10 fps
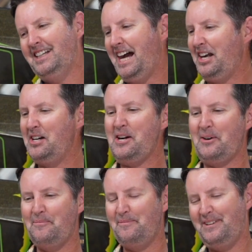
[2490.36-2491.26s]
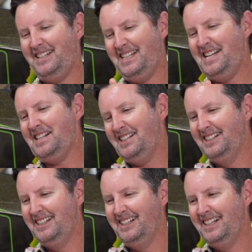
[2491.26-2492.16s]
I don't know. It,
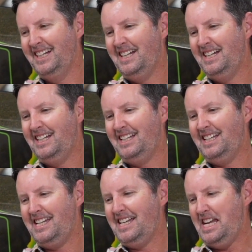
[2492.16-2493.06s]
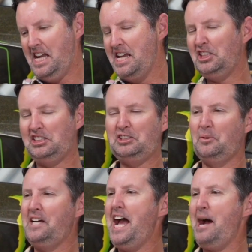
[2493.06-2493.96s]
it just
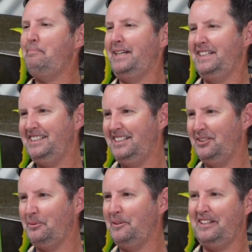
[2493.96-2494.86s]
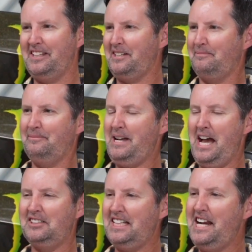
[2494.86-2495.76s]
sort of happened. You're like,
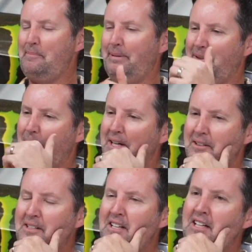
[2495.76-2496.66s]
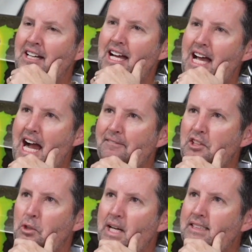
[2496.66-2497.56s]
how does that happen? Well,
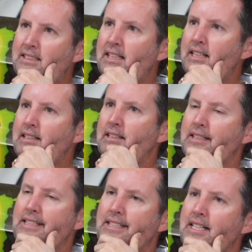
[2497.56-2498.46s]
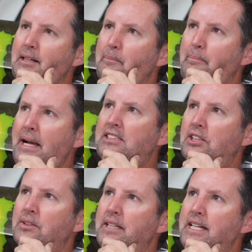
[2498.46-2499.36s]
after racing,
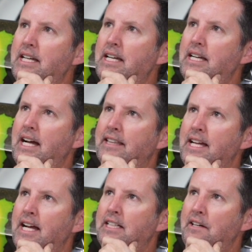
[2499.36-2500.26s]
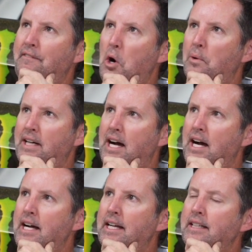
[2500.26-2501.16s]
basically at the end of
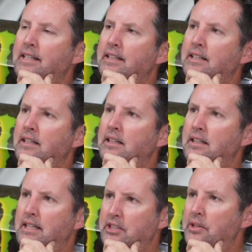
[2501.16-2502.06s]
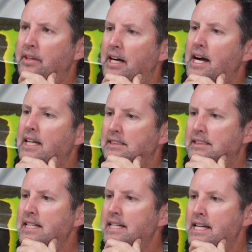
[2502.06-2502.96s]
09 and doing the
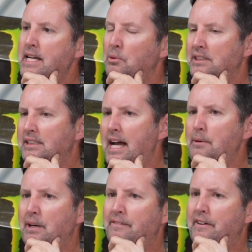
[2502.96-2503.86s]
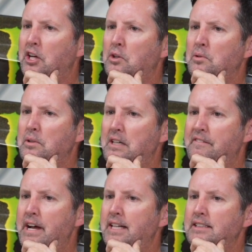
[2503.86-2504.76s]
ISDE was kind of my final
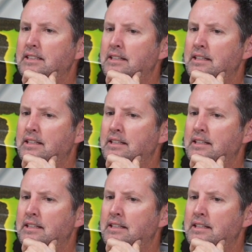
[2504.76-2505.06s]
event.